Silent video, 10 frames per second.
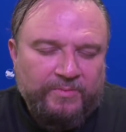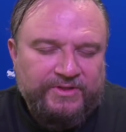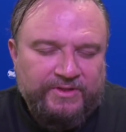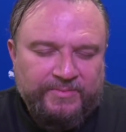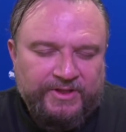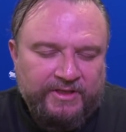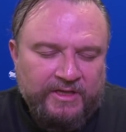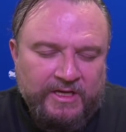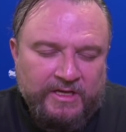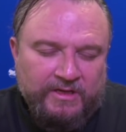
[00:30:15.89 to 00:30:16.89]
So, but
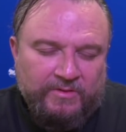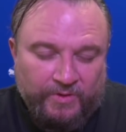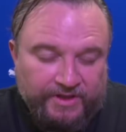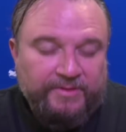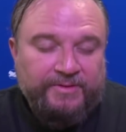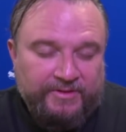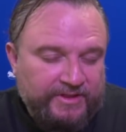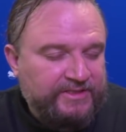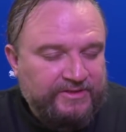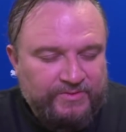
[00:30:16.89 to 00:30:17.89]
one of the big
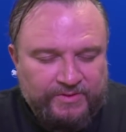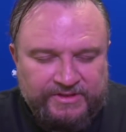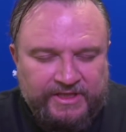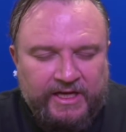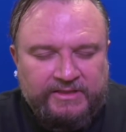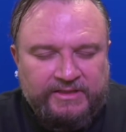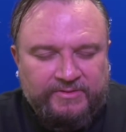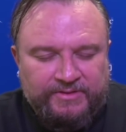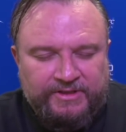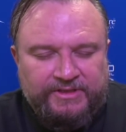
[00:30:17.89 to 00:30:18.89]
reasons was Doc did a
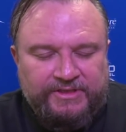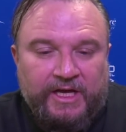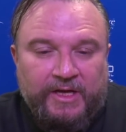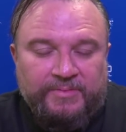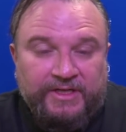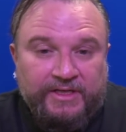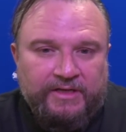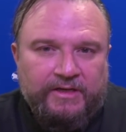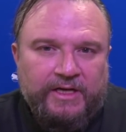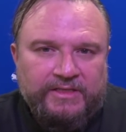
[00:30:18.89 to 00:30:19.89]
really good job getting
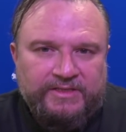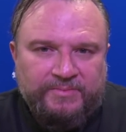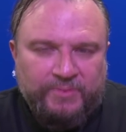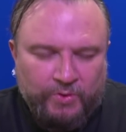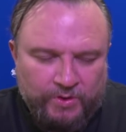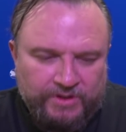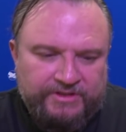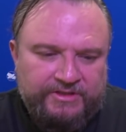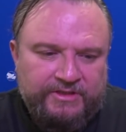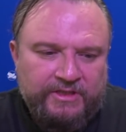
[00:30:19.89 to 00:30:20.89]
our guys to
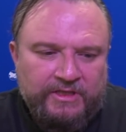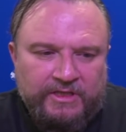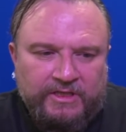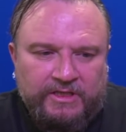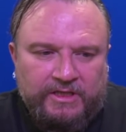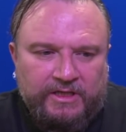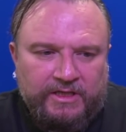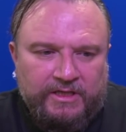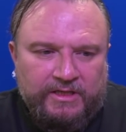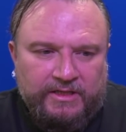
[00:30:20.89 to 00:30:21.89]
push
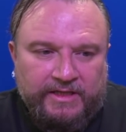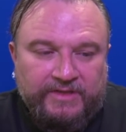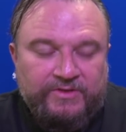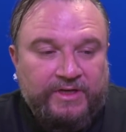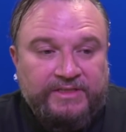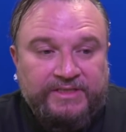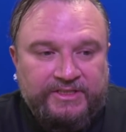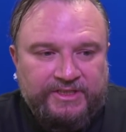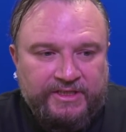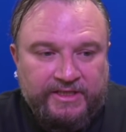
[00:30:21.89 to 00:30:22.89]
in
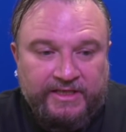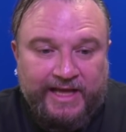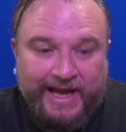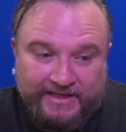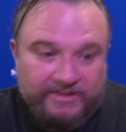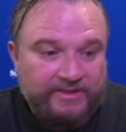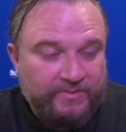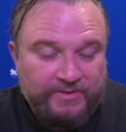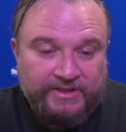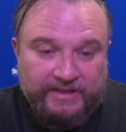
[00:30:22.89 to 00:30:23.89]
transition. And actually
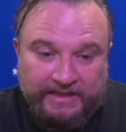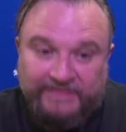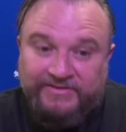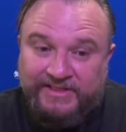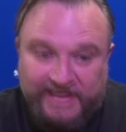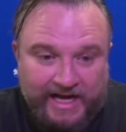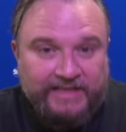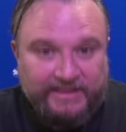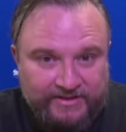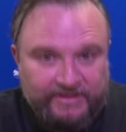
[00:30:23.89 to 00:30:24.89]
we even got
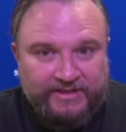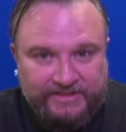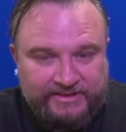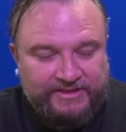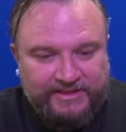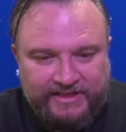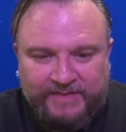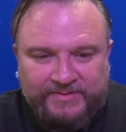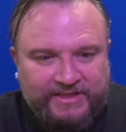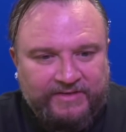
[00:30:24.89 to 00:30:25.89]
in transition in
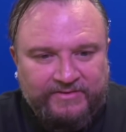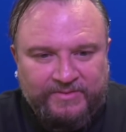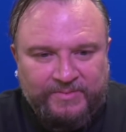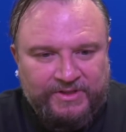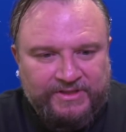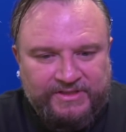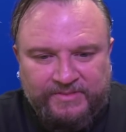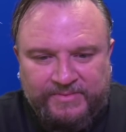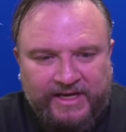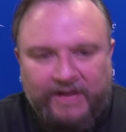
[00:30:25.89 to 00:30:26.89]
game seven, but
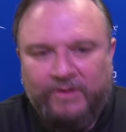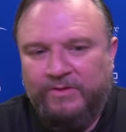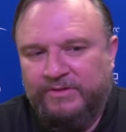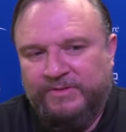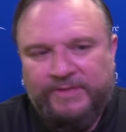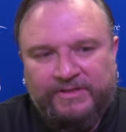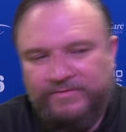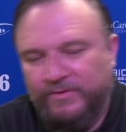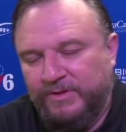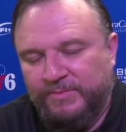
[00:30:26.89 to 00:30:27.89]
somehow only made
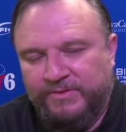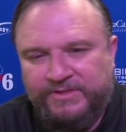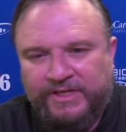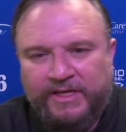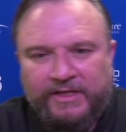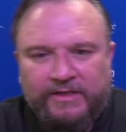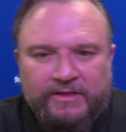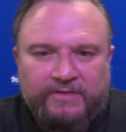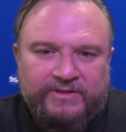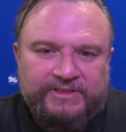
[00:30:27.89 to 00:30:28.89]
40%
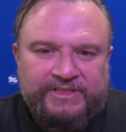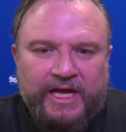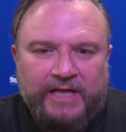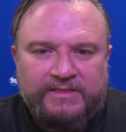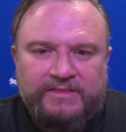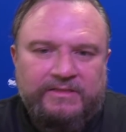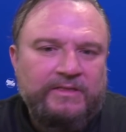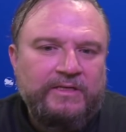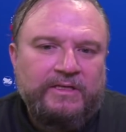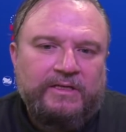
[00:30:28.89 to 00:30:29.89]
of our shots
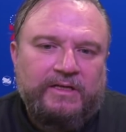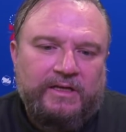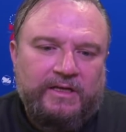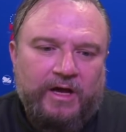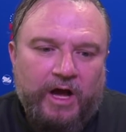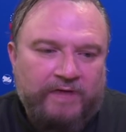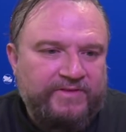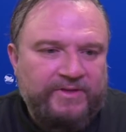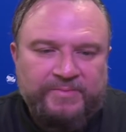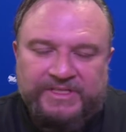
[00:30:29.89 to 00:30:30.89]
off
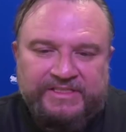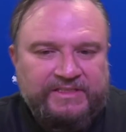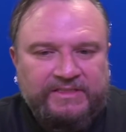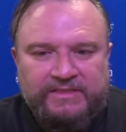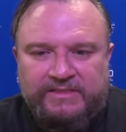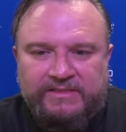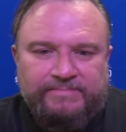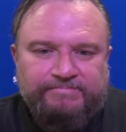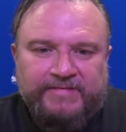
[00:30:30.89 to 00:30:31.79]
their misses.